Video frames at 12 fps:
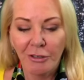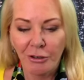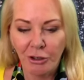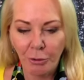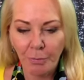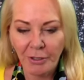
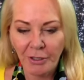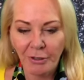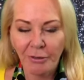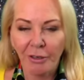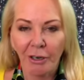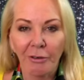
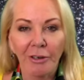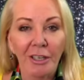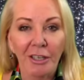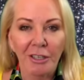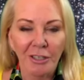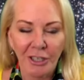Jupiter are in
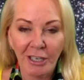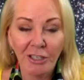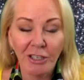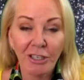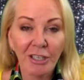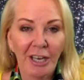
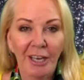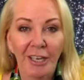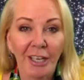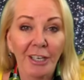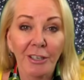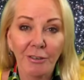conjunction
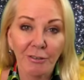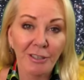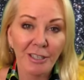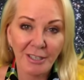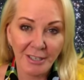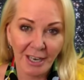and in
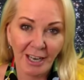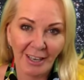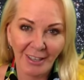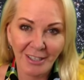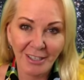your sign.